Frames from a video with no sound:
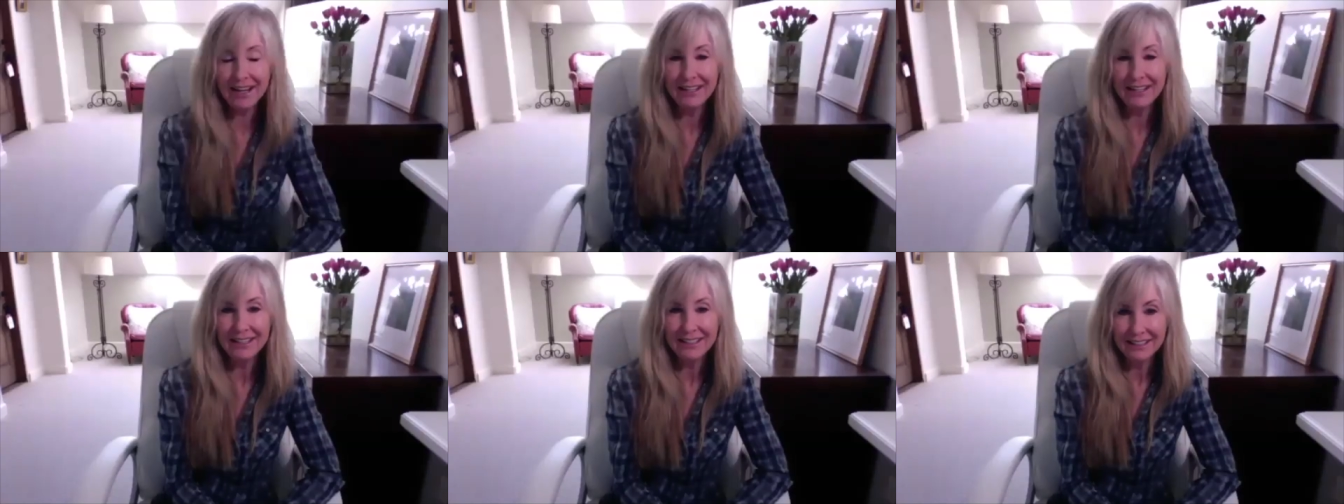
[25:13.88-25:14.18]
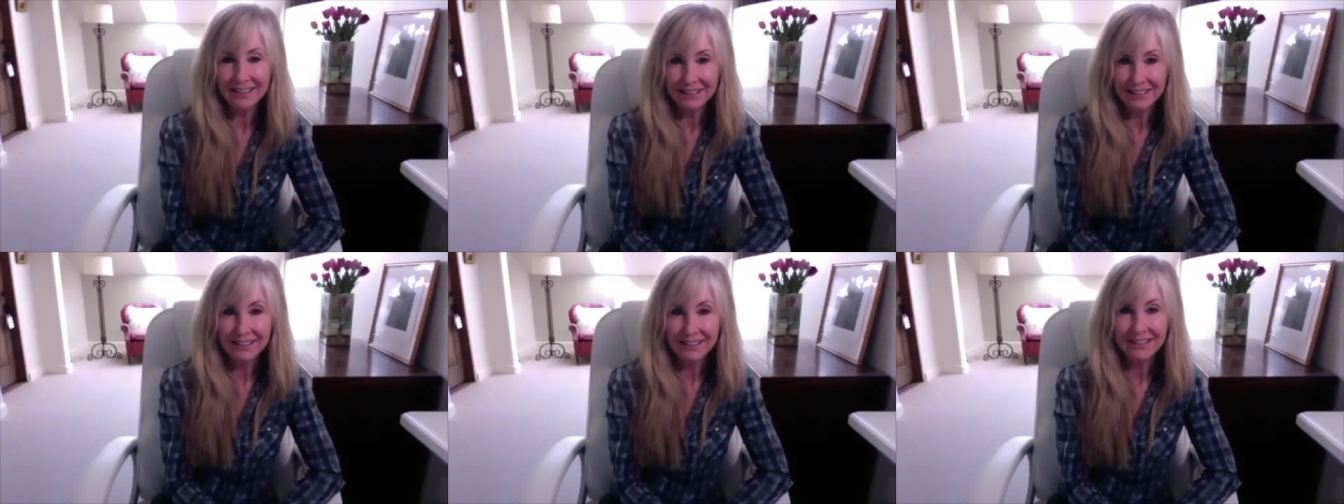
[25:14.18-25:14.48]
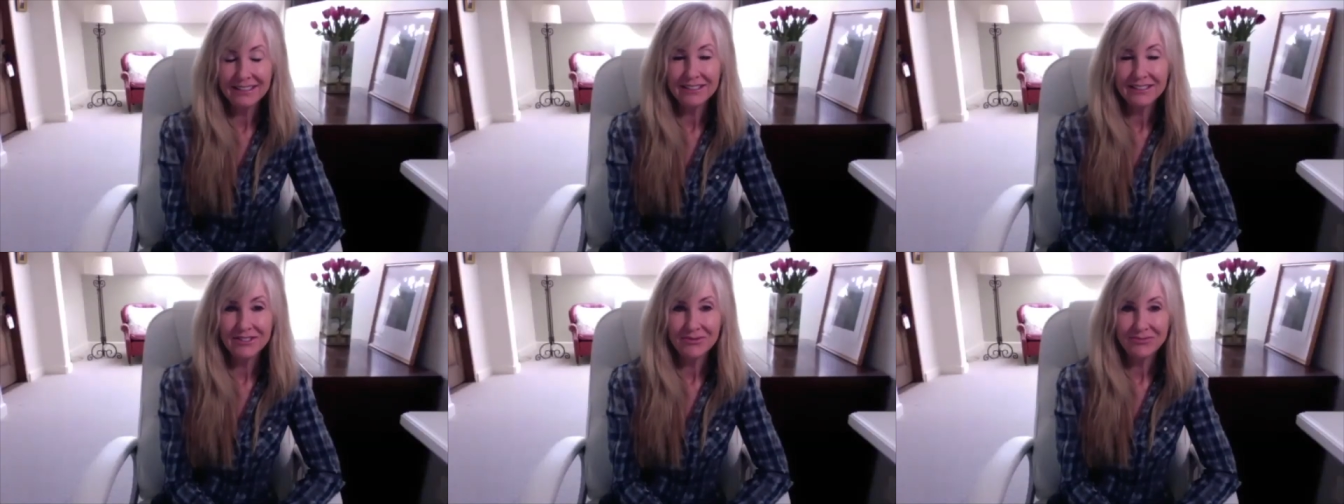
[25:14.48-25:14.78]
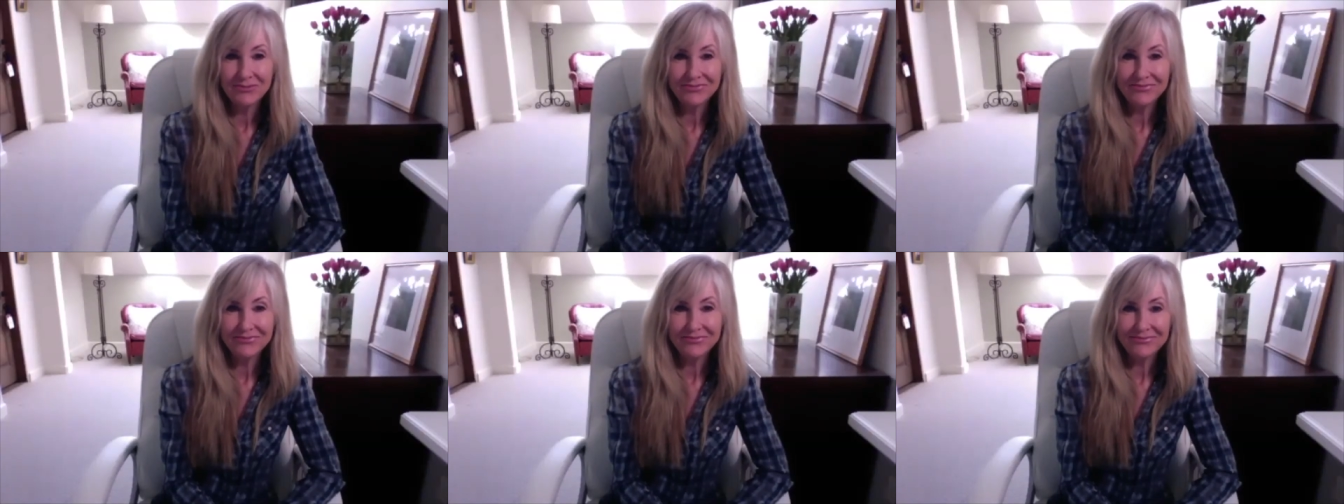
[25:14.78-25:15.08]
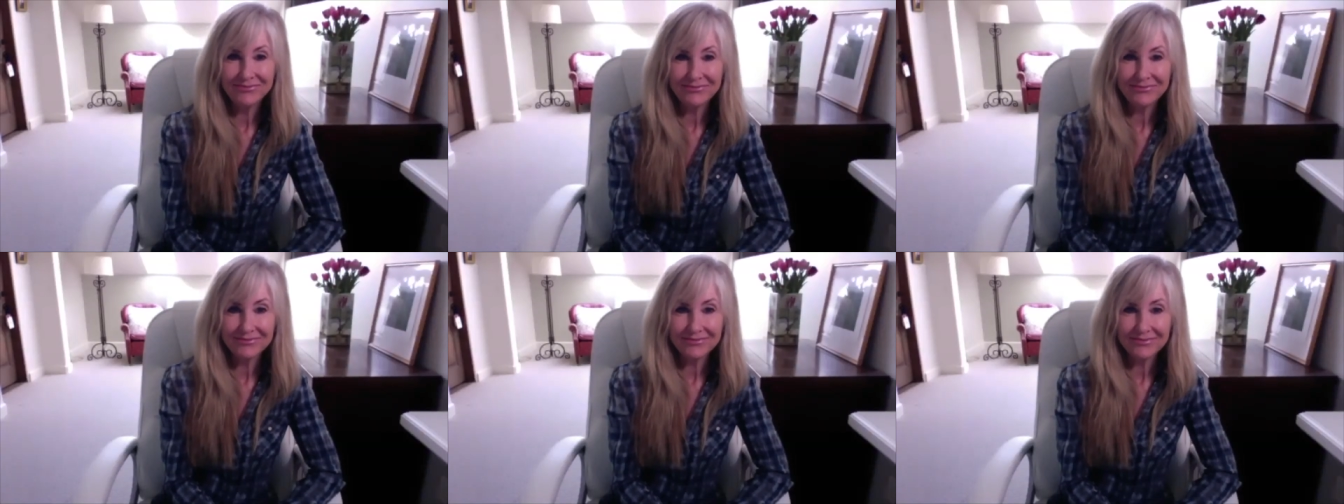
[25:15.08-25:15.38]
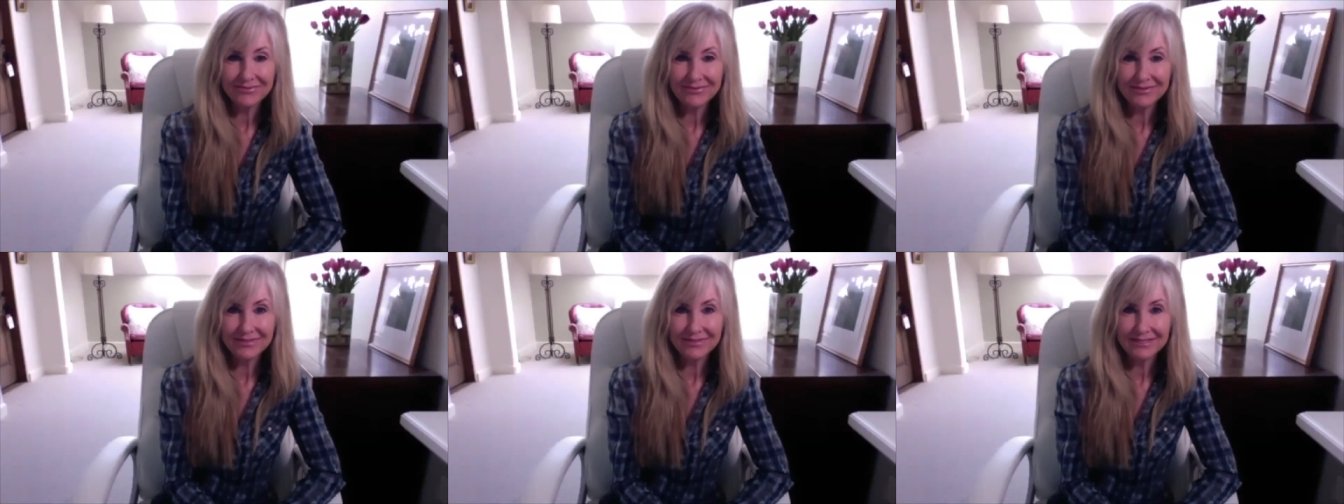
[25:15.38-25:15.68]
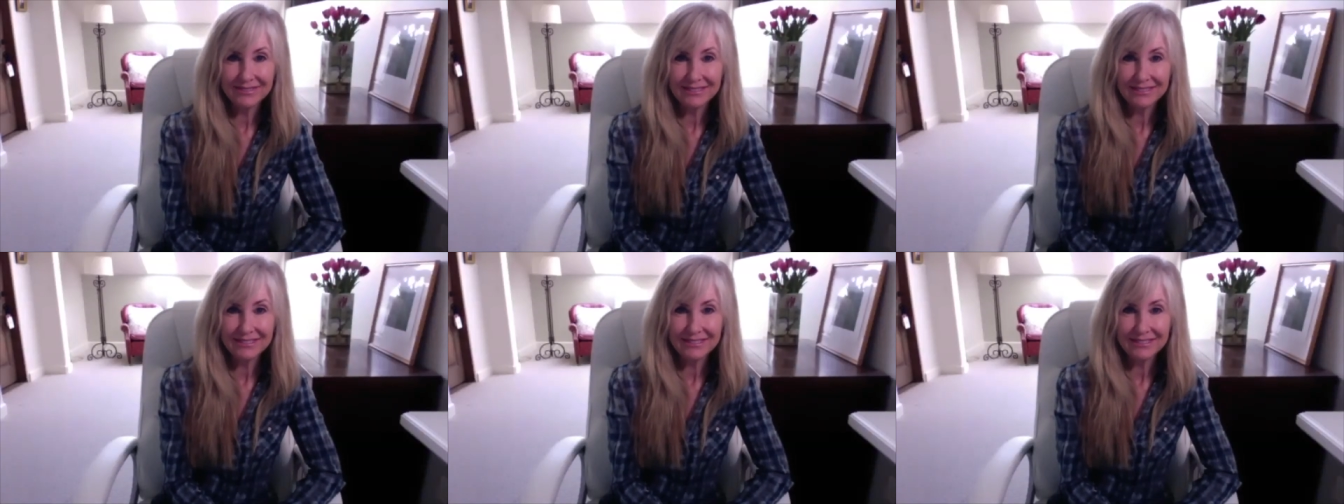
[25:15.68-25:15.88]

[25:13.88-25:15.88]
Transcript: Um, so I use masking